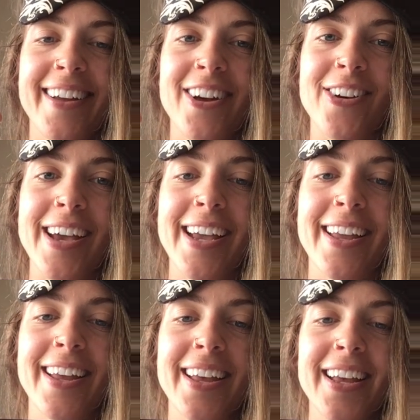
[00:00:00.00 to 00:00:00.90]
Okay.
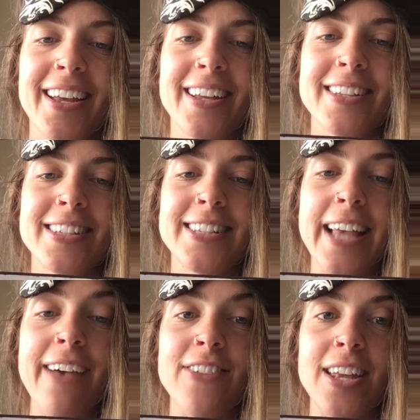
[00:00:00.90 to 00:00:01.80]

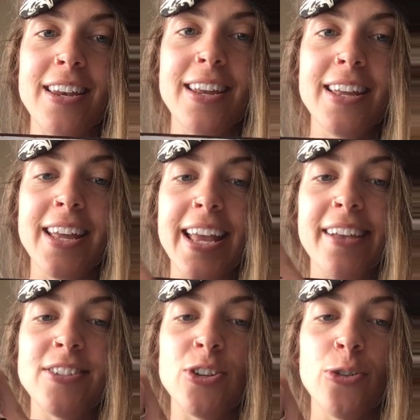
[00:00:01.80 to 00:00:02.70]
7
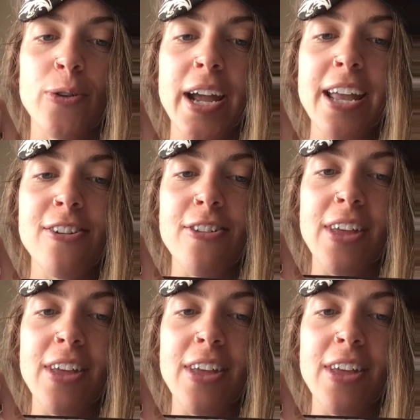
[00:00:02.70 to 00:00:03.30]
is greater